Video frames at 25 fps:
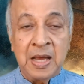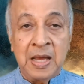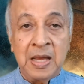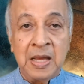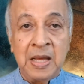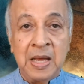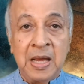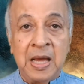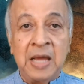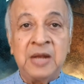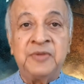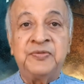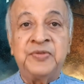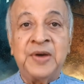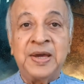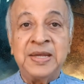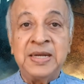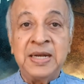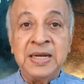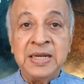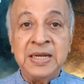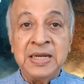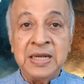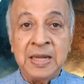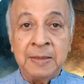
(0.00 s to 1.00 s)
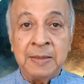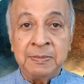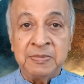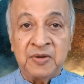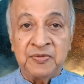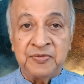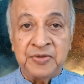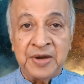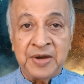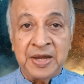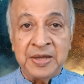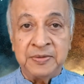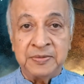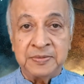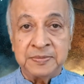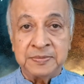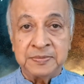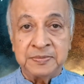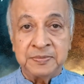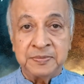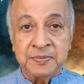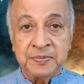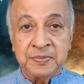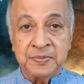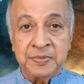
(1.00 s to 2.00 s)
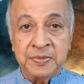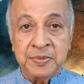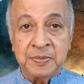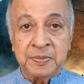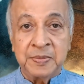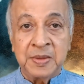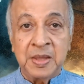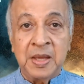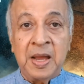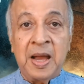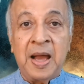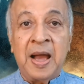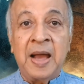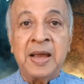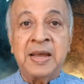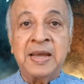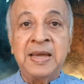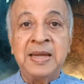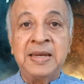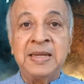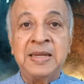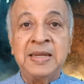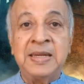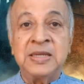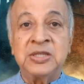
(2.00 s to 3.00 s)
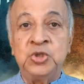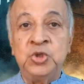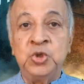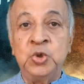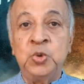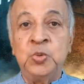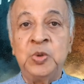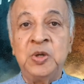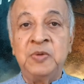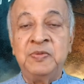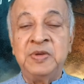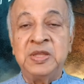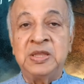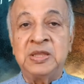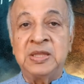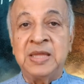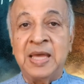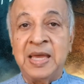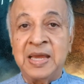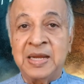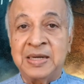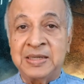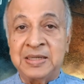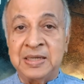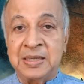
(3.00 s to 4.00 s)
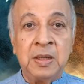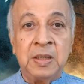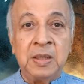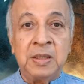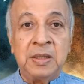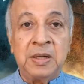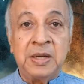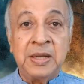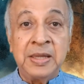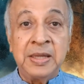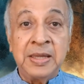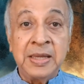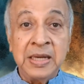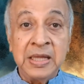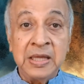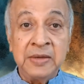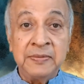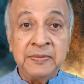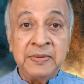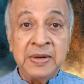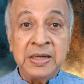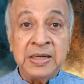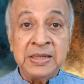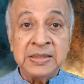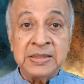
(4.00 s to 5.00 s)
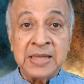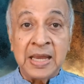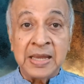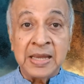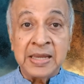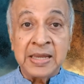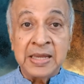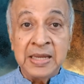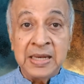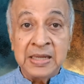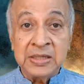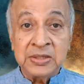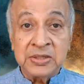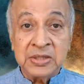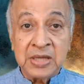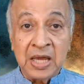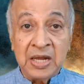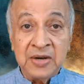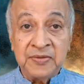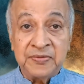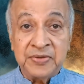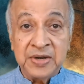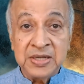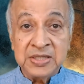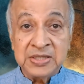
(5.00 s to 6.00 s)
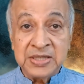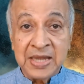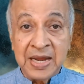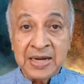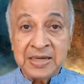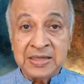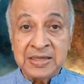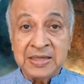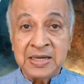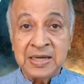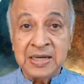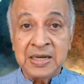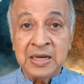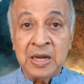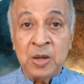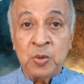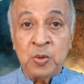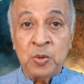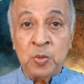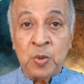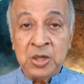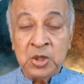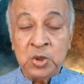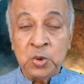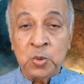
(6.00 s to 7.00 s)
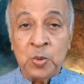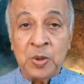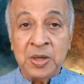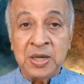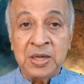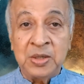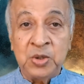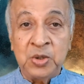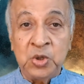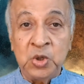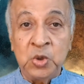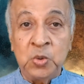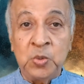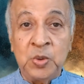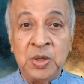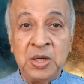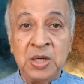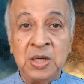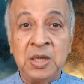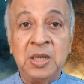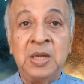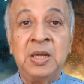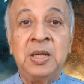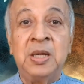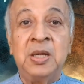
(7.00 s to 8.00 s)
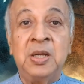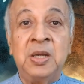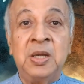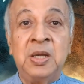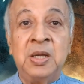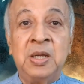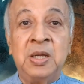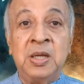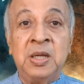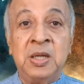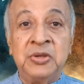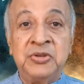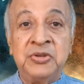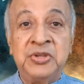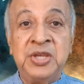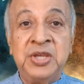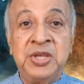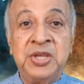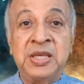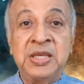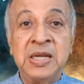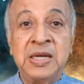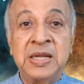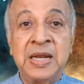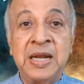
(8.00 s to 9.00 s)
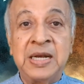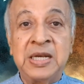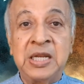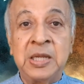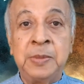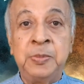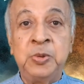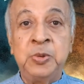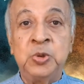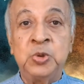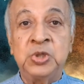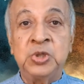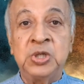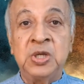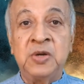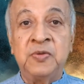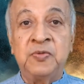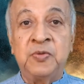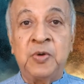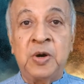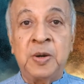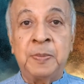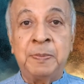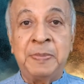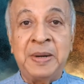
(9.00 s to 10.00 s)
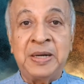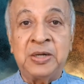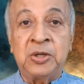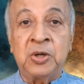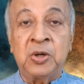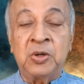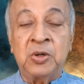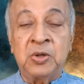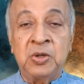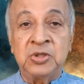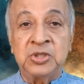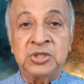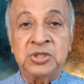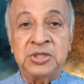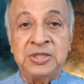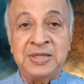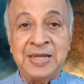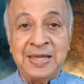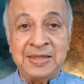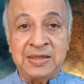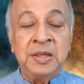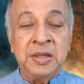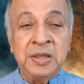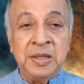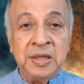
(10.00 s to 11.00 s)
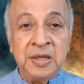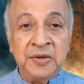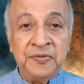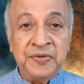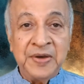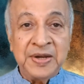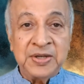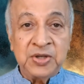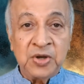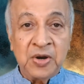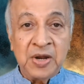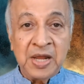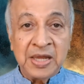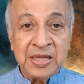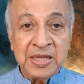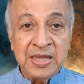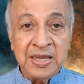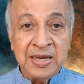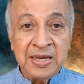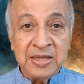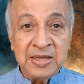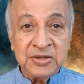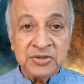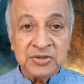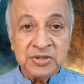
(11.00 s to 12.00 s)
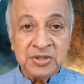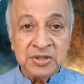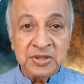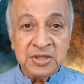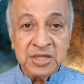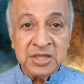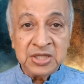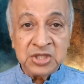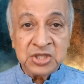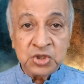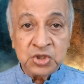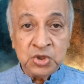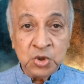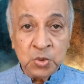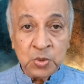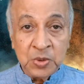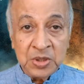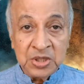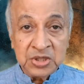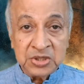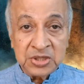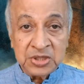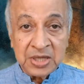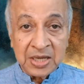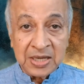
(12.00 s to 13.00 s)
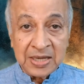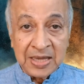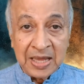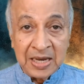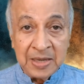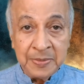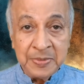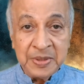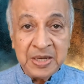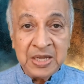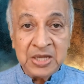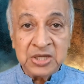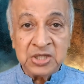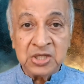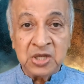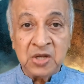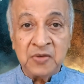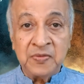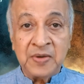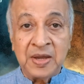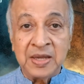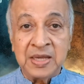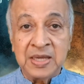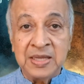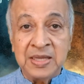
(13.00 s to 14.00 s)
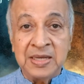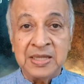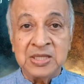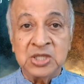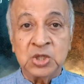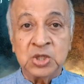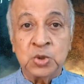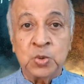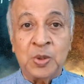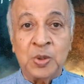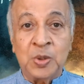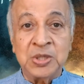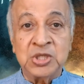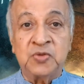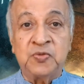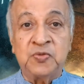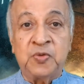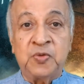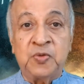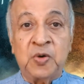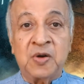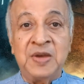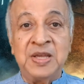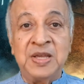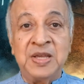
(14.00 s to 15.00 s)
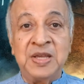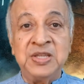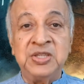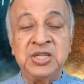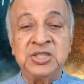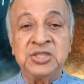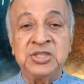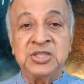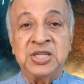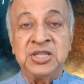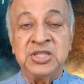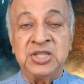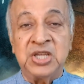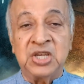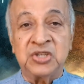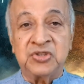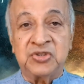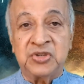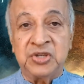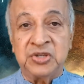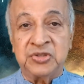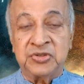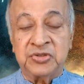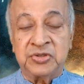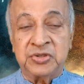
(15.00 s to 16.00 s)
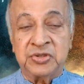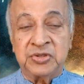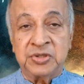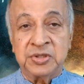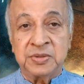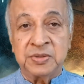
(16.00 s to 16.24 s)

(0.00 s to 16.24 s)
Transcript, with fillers: And finally, number five, Achilles duel with Hector. Triggering event is Achilles confronts Hector in a one-to-one -one duel seeking retribution for Patroclus' death. Effect on Achilles, this duel is a culmination of Achilles' quest for vengeance and justice.